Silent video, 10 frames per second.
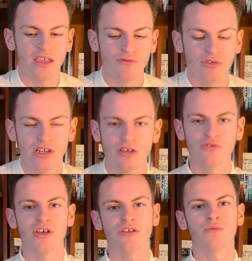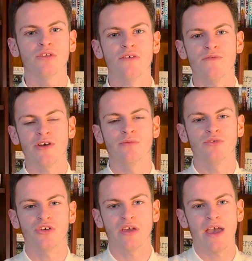really agreed on what the film
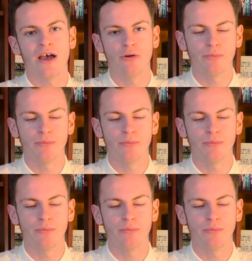took out,